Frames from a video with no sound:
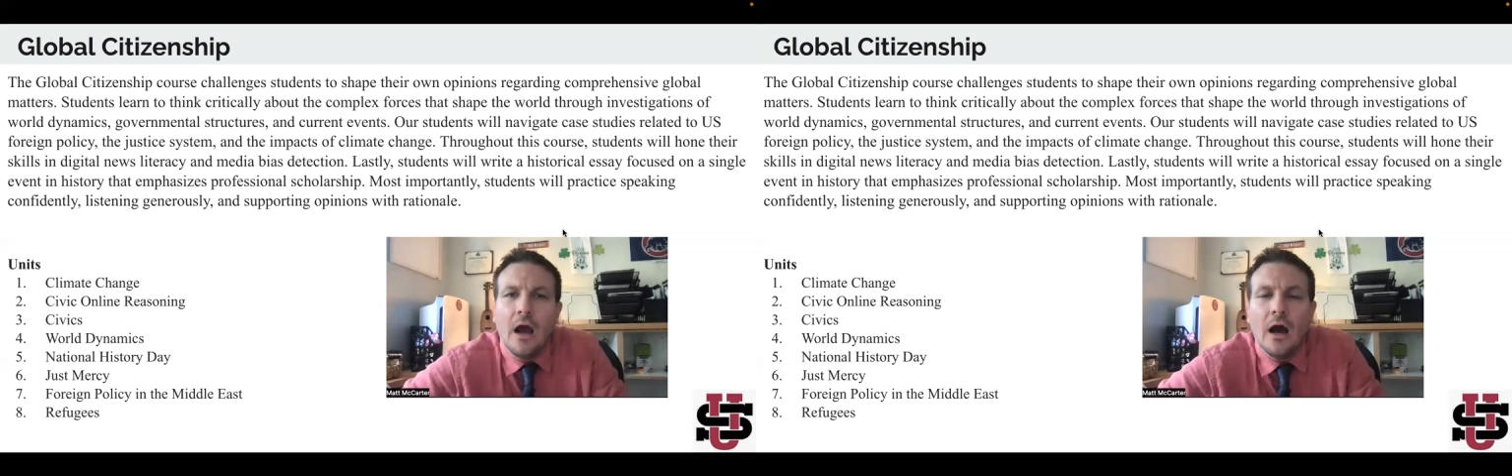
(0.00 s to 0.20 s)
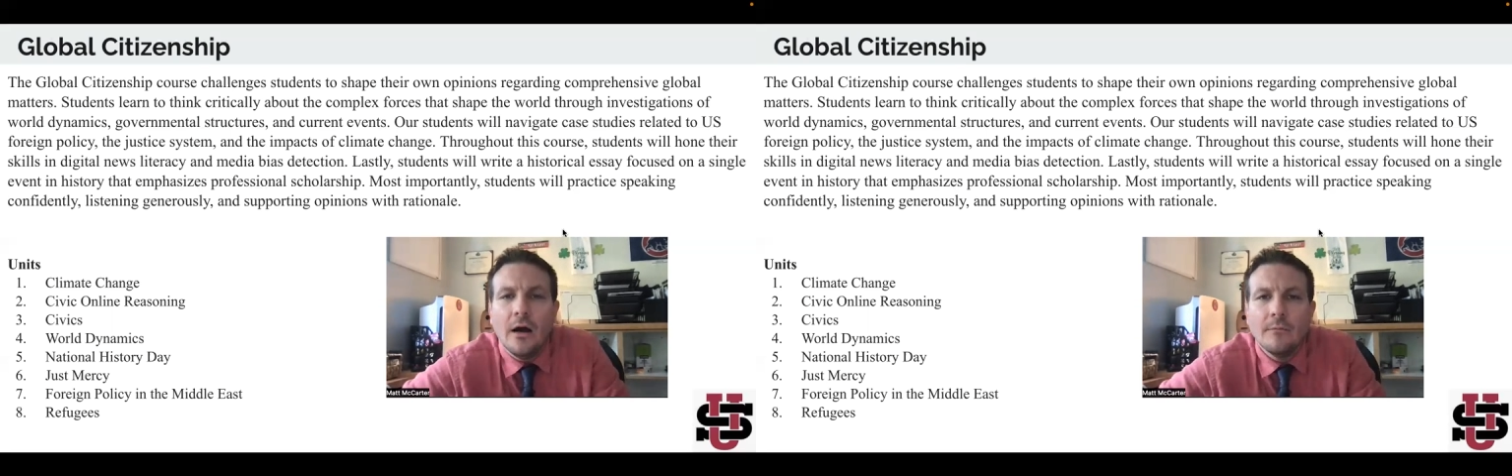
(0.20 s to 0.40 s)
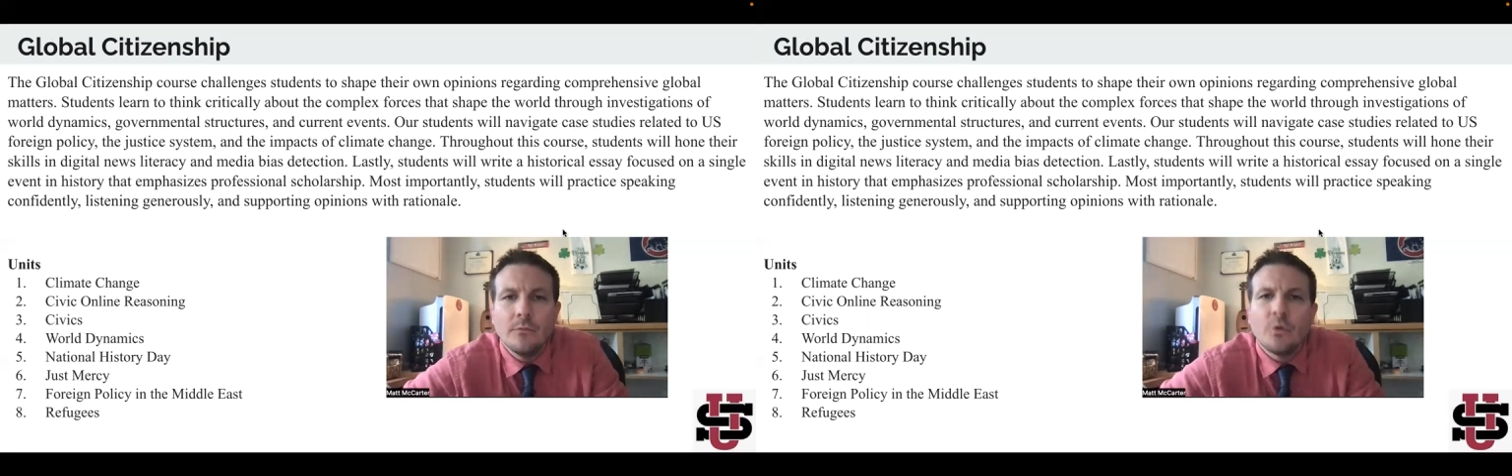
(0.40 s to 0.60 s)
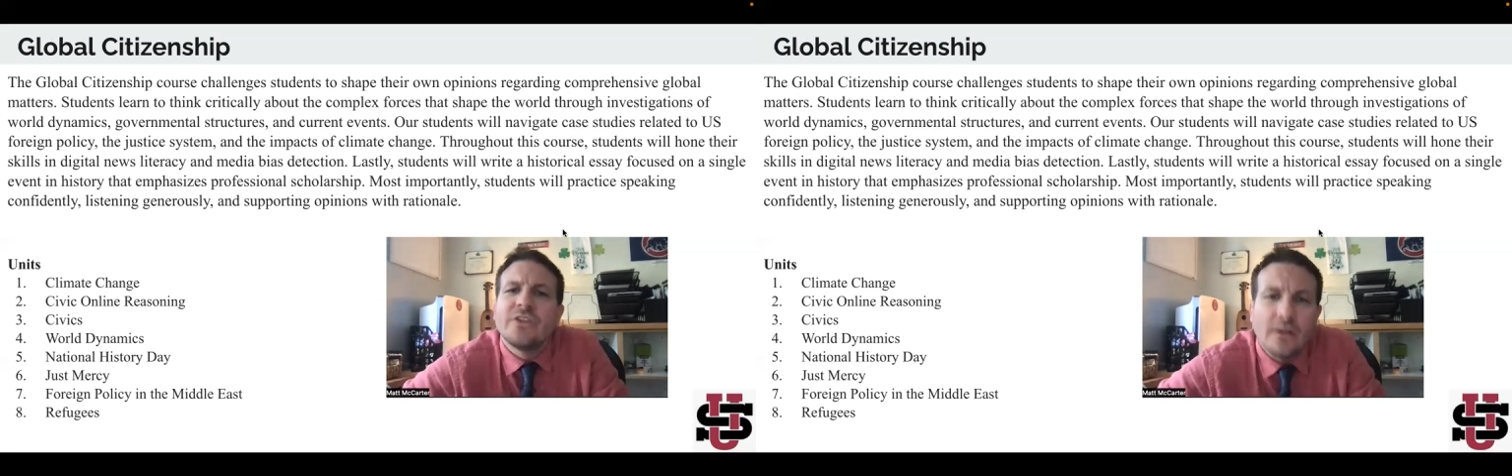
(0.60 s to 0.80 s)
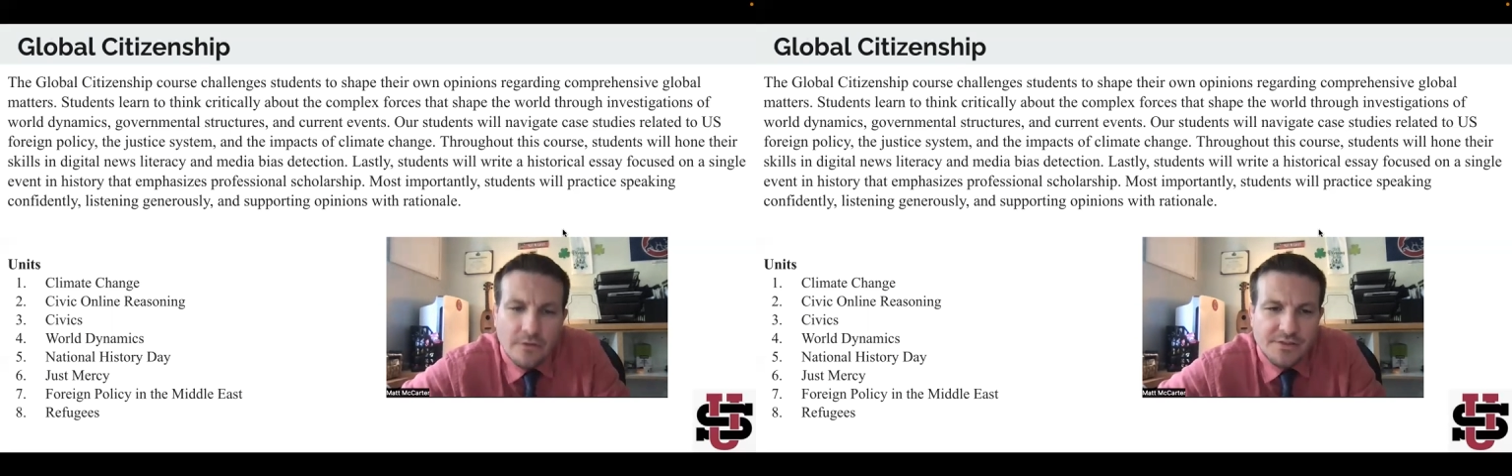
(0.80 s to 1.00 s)

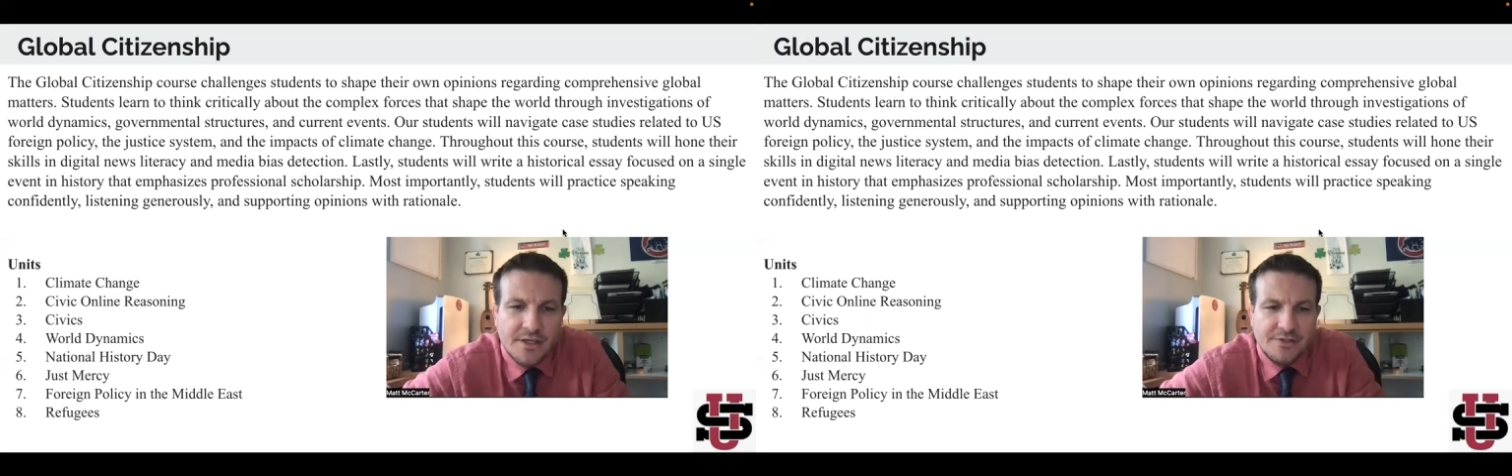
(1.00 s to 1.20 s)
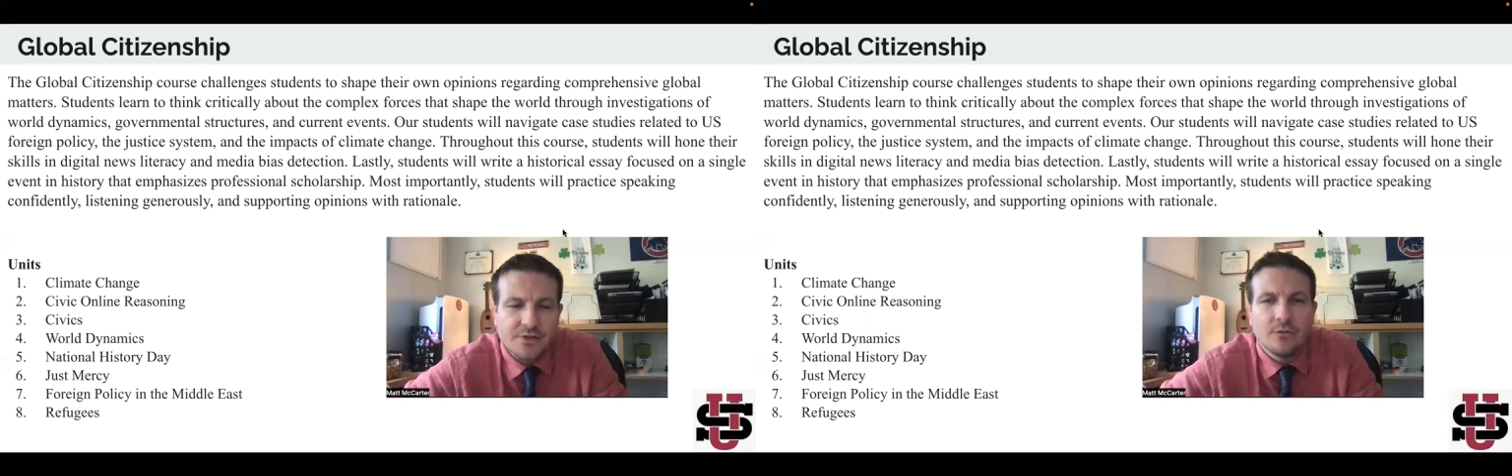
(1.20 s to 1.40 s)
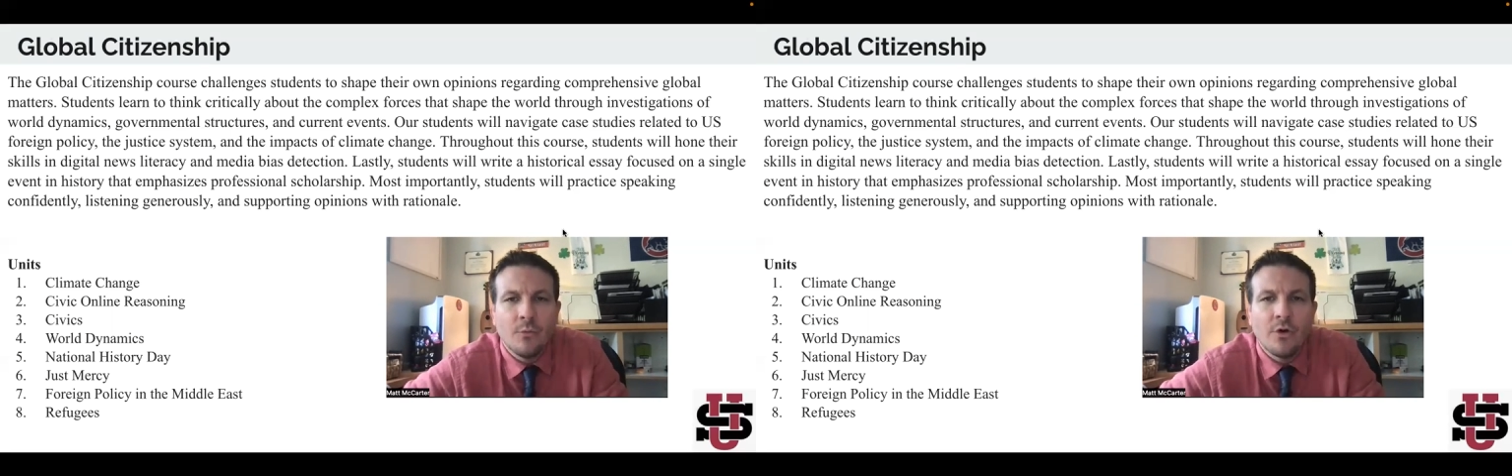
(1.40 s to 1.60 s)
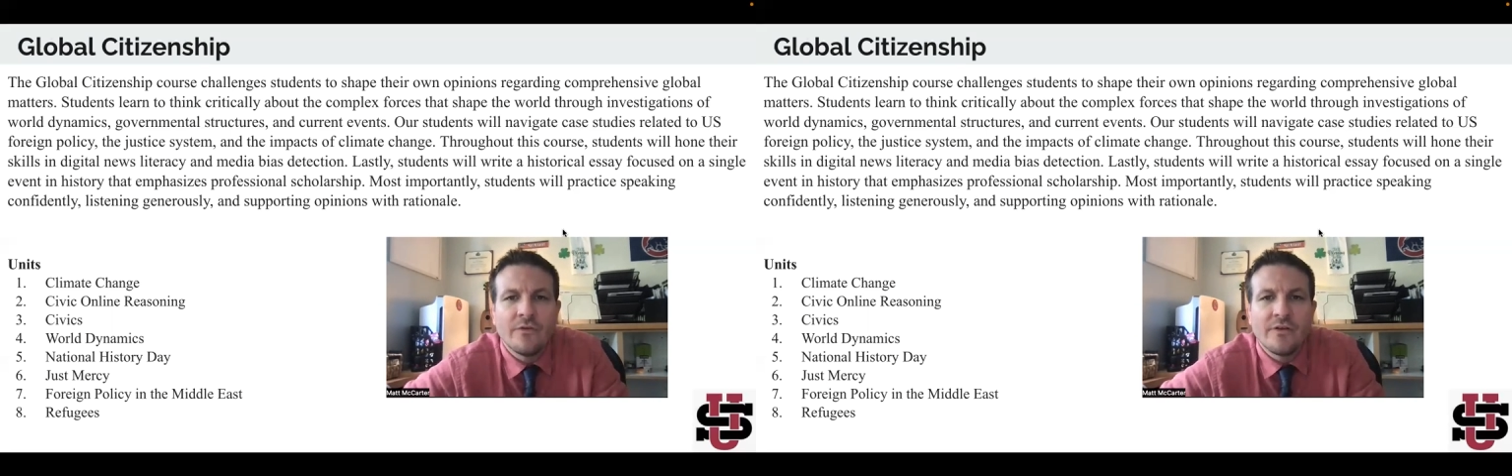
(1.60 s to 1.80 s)
What that looks like. So more of